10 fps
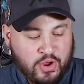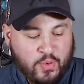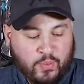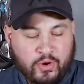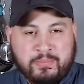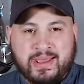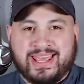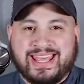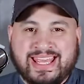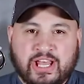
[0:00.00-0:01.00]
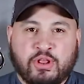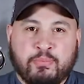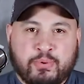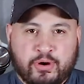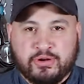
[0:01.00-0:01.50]
we are making yellow
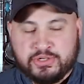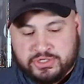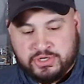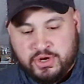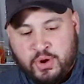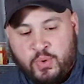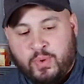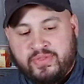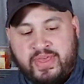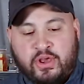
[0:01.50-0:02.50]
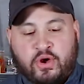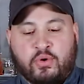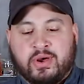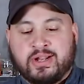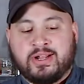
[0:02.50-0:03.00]
perch with a
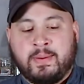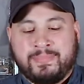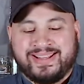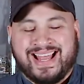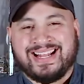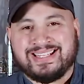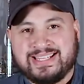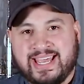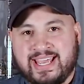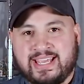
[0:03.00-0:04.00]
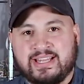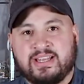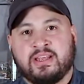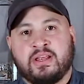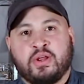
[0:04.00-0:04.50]
coconut plantain
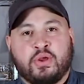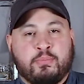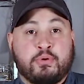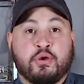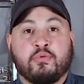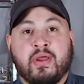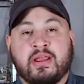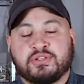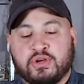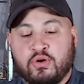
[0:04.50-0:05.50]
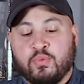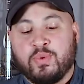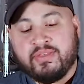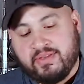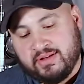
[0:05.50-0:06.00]
puree to go
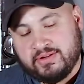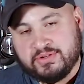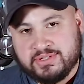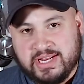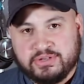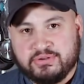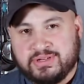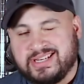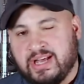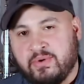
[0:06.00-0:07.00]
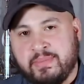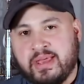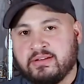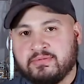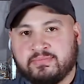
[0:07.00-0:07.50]
with it. So stay tuned to see how we make it.